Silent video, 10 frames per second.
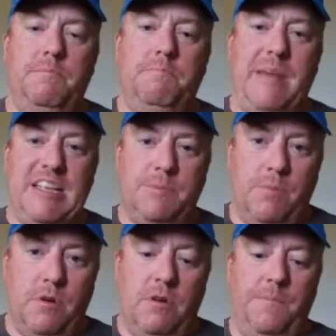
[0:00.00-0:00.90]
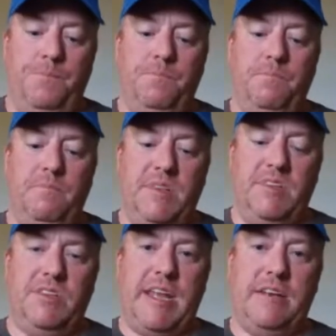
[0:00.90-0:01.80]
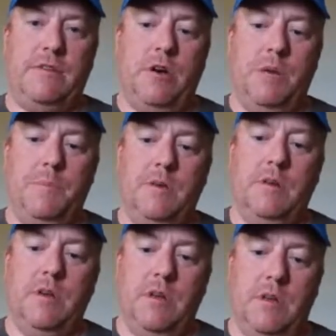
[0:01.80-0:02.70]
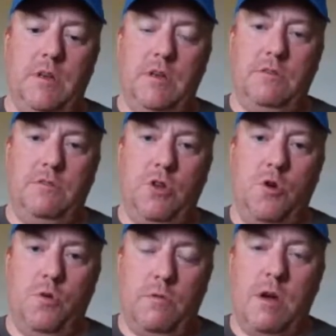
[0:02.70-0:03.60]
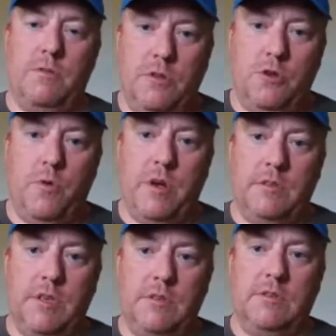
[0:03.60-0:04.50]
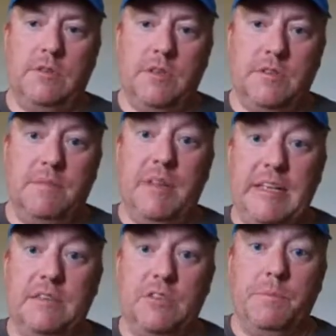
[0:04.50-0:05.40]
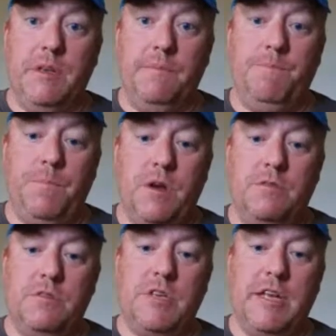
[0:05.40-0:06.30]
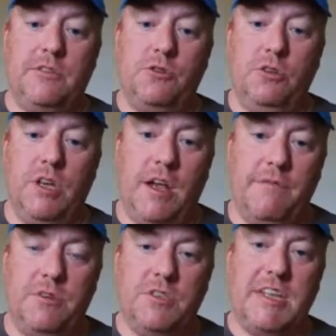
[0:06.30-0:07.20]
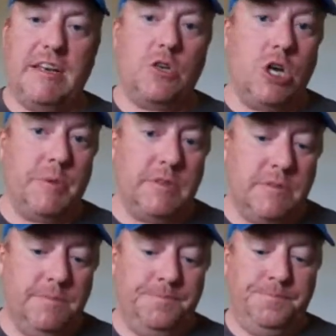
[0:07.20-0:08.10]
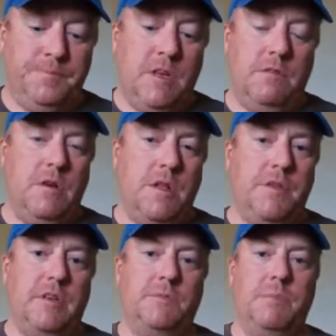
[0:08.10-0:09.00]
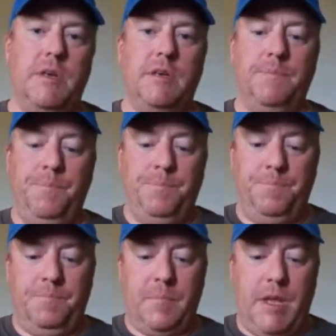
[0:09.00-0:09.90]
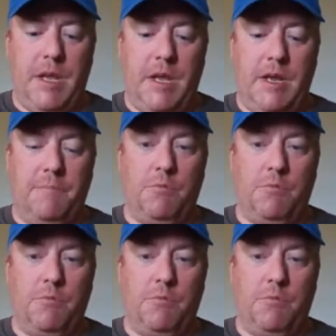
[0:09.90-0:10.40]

baseball, this state tournament is known around the U.S. as the place to be. Other states certainly have their state tournaments. They're nothing as big and